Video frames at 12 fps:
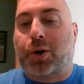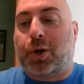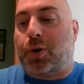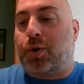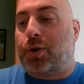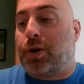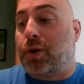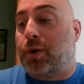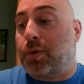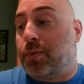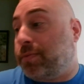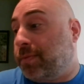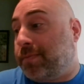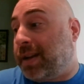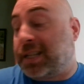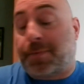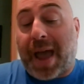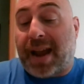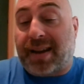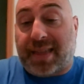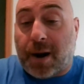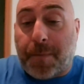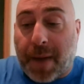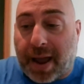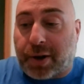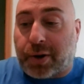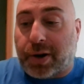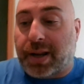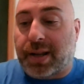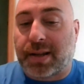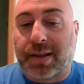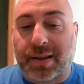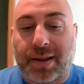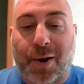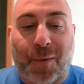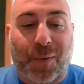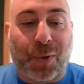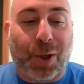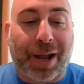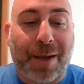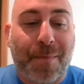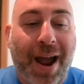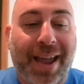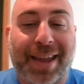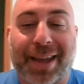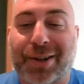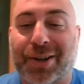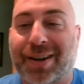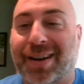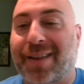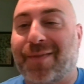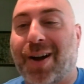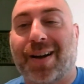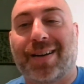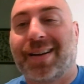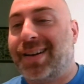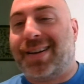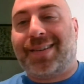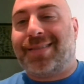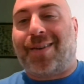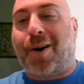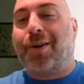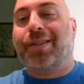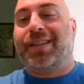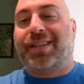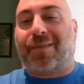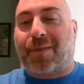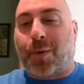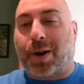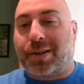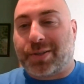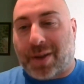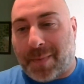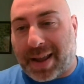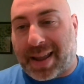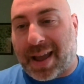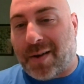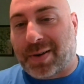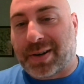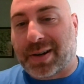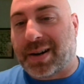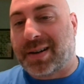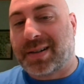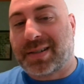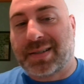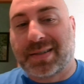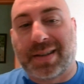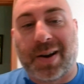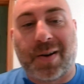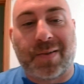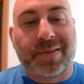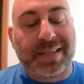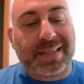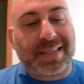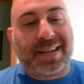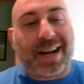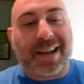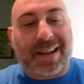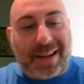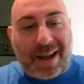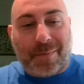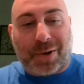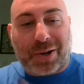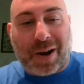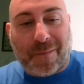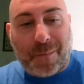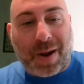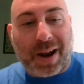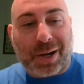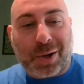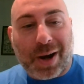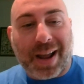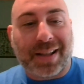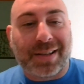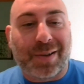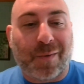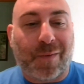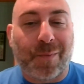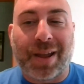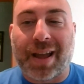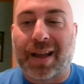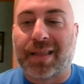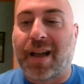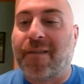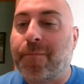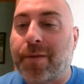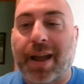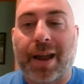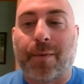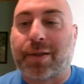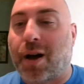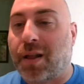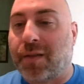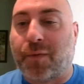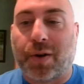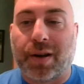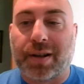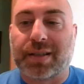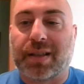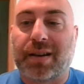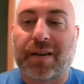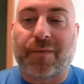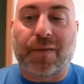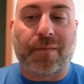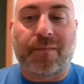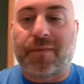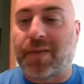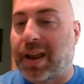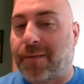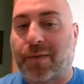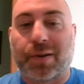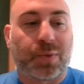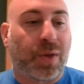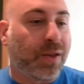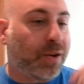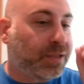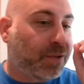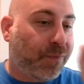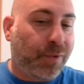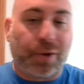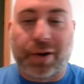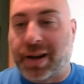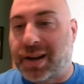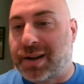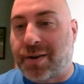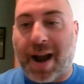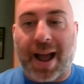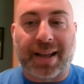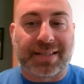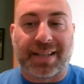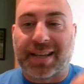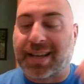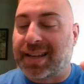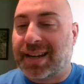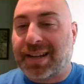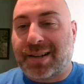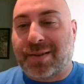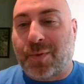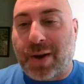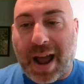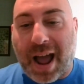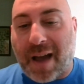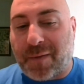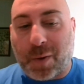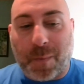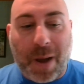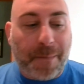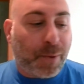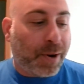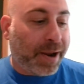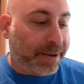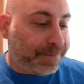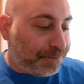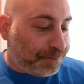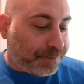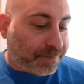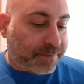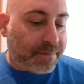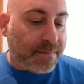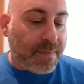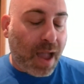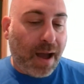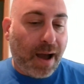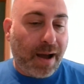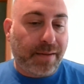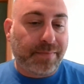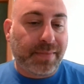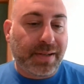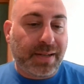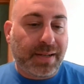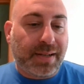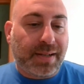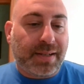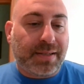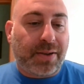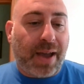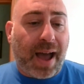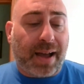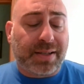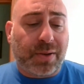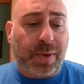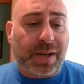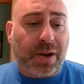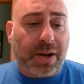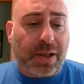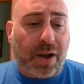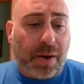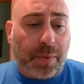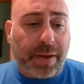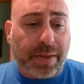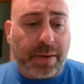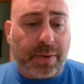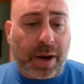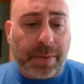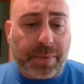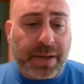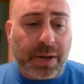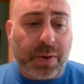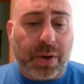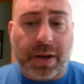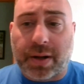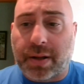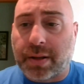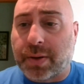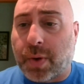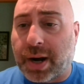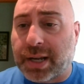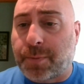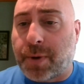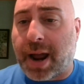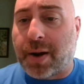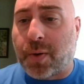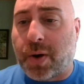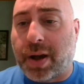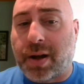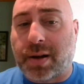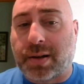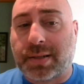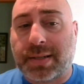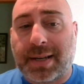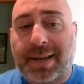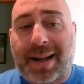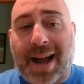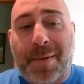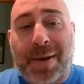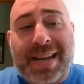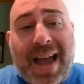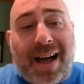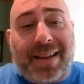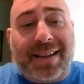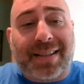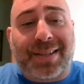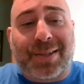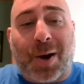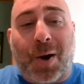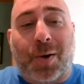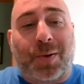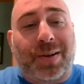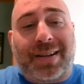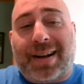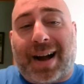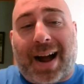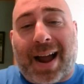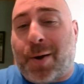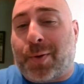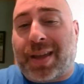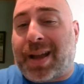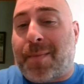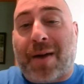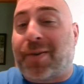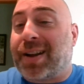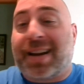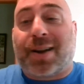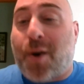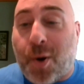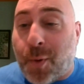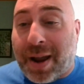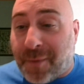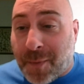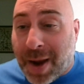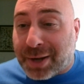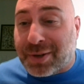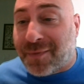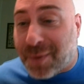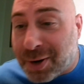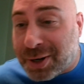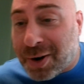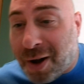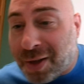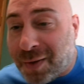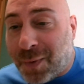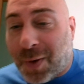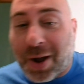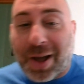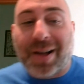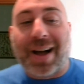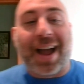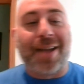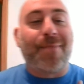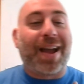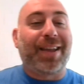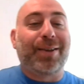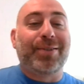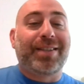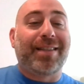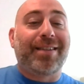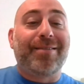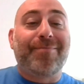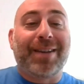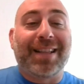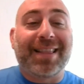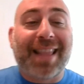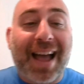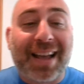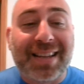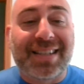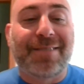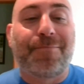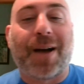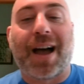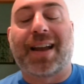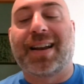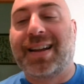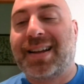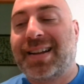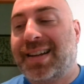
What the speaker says: to expand their pantry. You know, if you look in my kitchen, I've got all these different oils on my counter. You know, I'm a chef by trade, so for me, I love playing with olive oils and the different flavors, whether it's fruity, grassy, what have you, peppery. So yeah, so we cook a lot with grapeseed oil and rice bran oil. I'm Italian, so I don't think I'm ever going to go away from extra virgin olive oil. I might use a little bit less, but,